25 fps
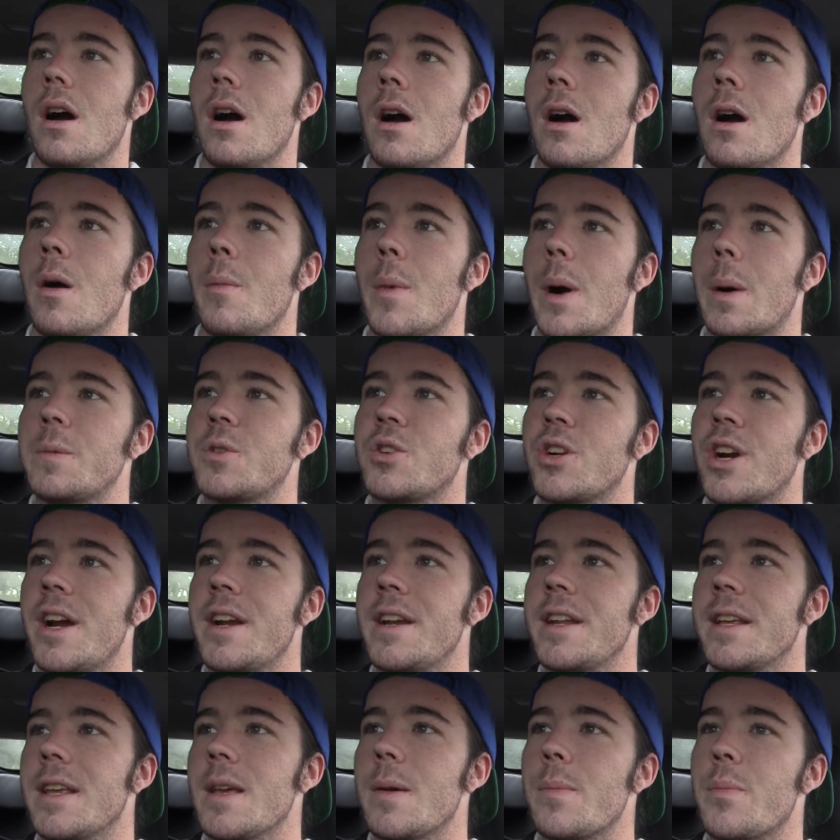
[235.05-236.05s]
I'm
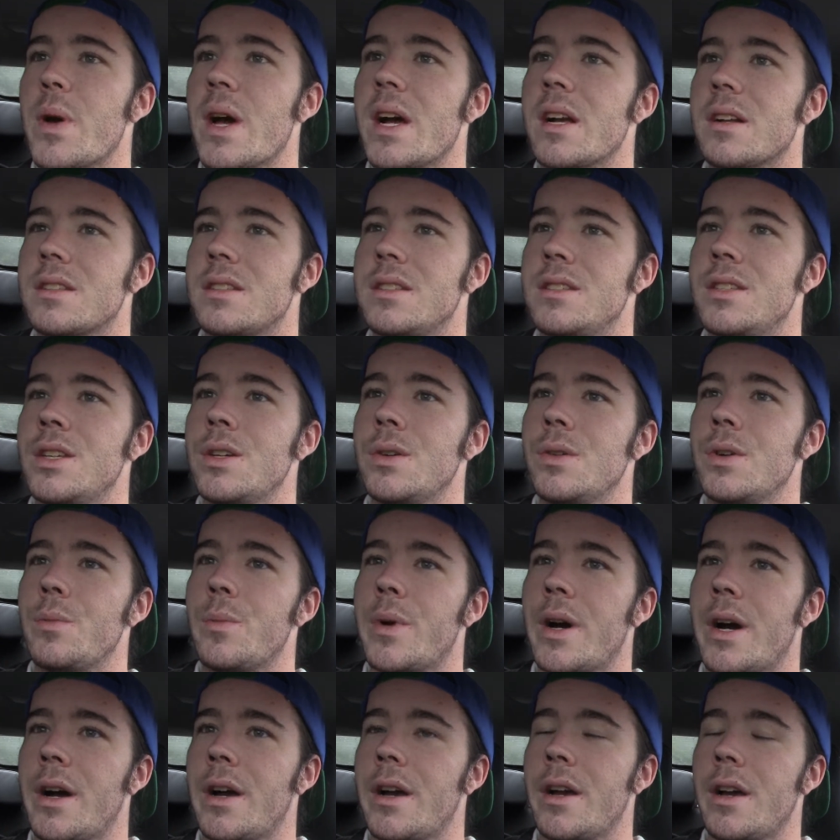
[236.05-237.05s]
trying to get back to doing
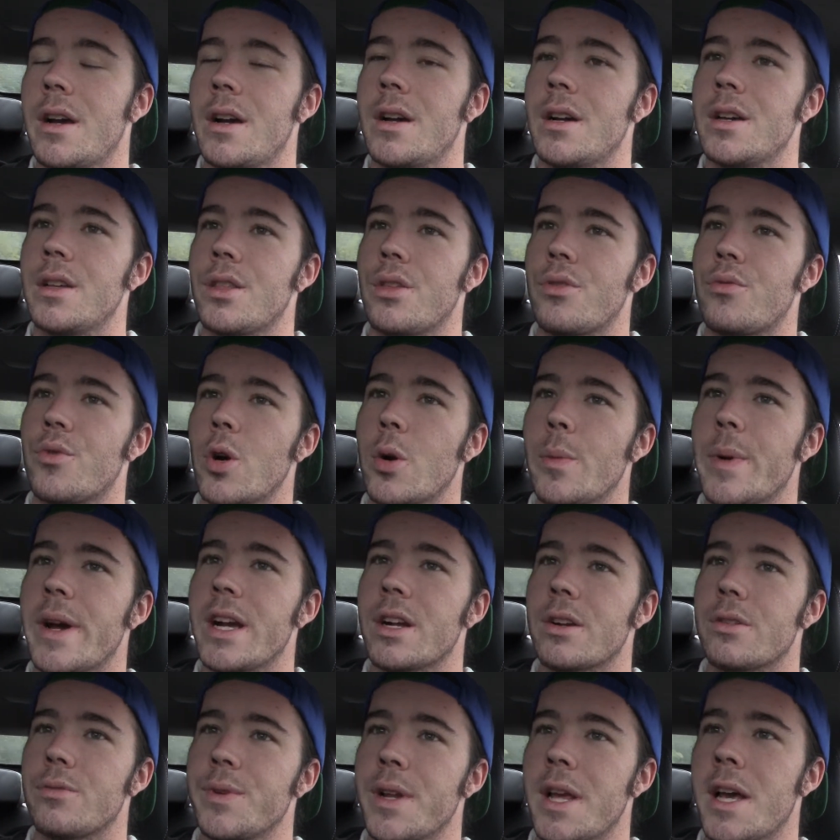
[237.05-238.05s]
my
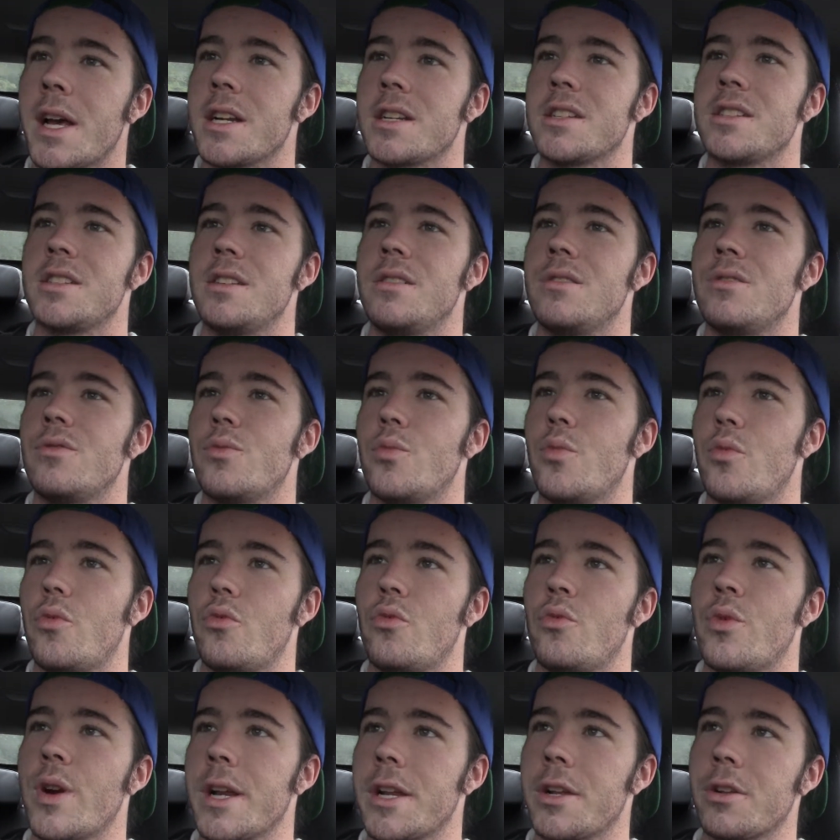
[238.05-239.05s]
throwback reaction
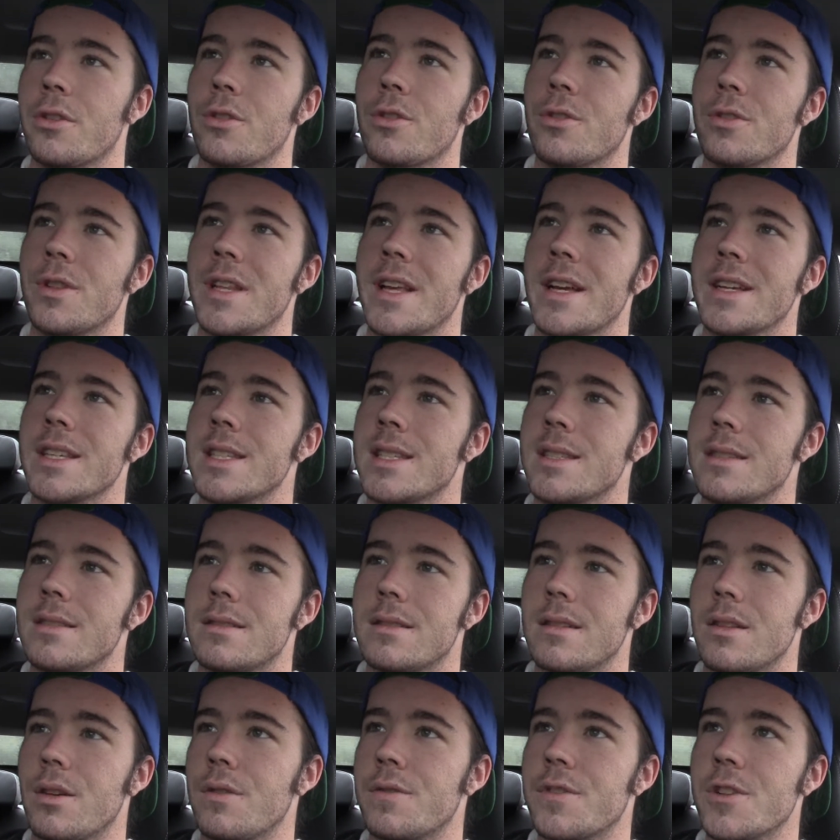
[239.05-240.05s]
regularly.
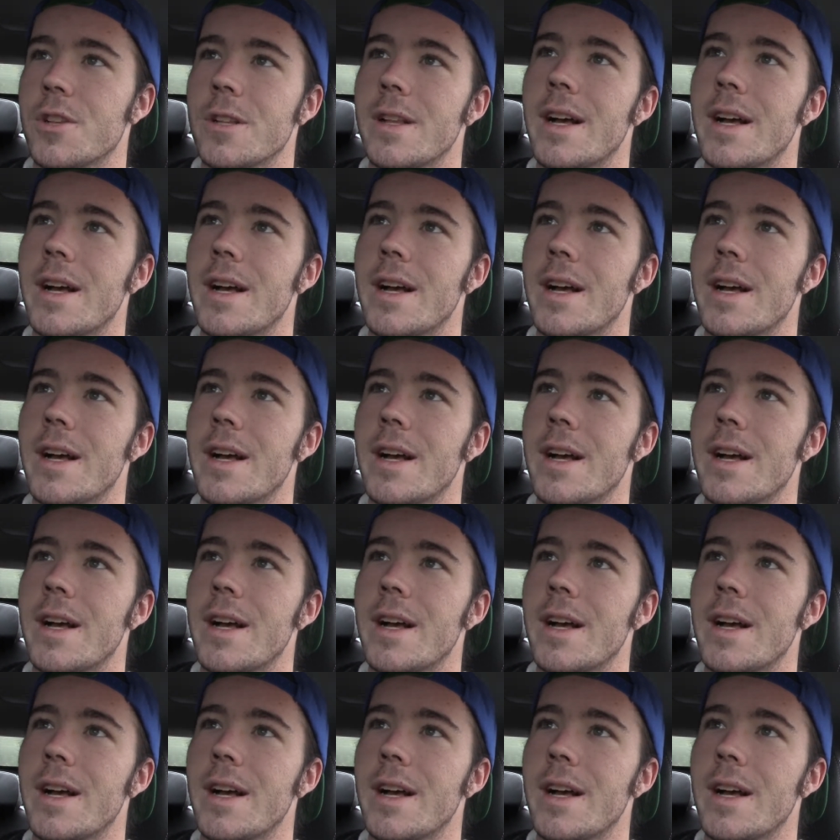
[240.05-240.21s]
Over the